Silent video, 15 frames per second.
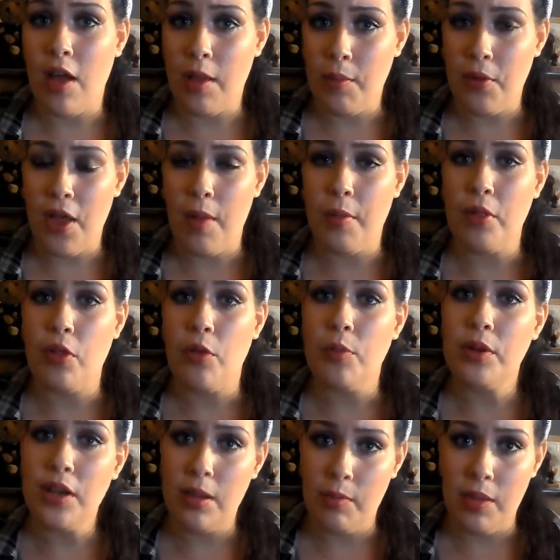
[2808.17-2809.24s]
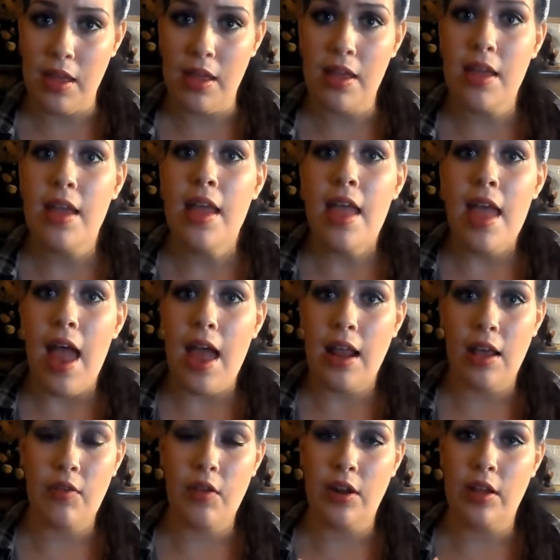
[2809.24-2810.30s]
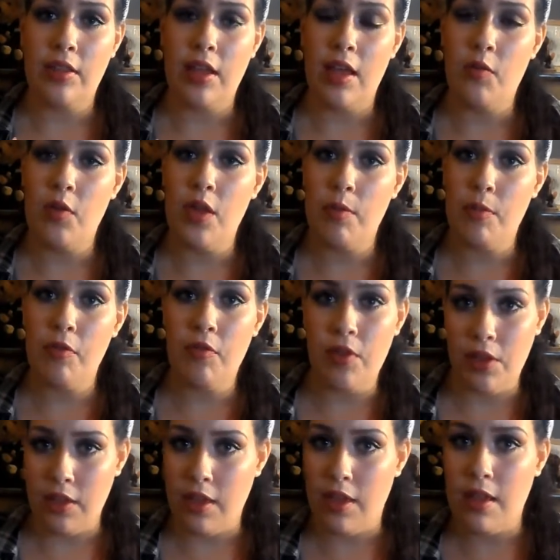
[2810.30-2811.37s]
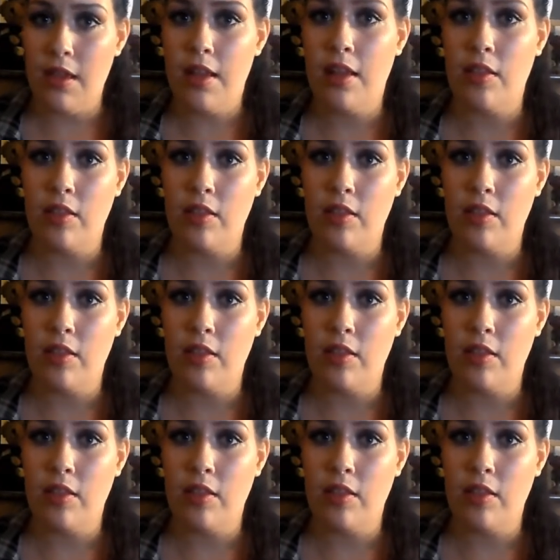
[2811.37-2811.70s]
hypogammaglobulinemia, and I found out that I have hemophilia.